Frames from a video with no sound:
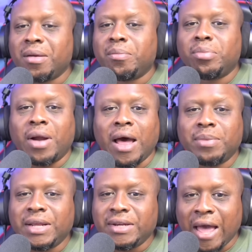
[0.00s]

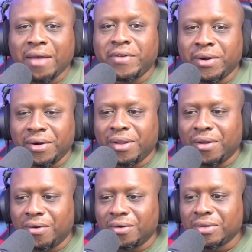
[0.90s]
Probably not very
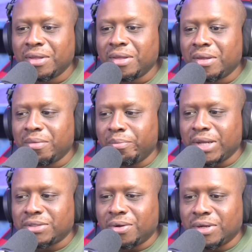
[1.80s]
long
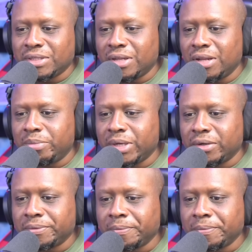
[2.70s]
based on this clip here.